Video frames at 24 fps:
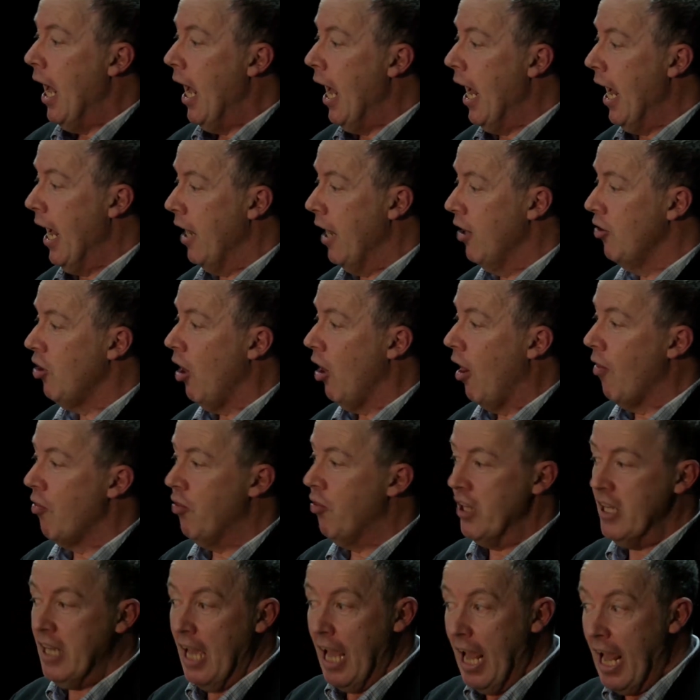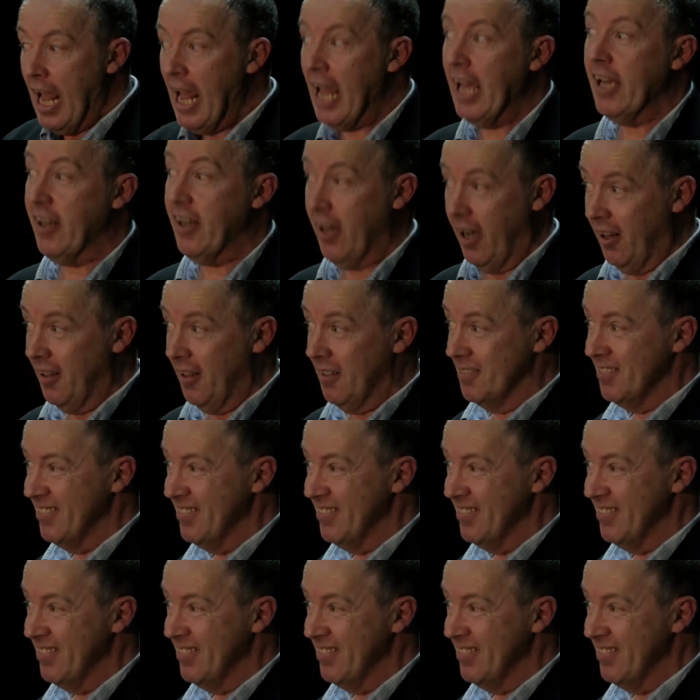and the anger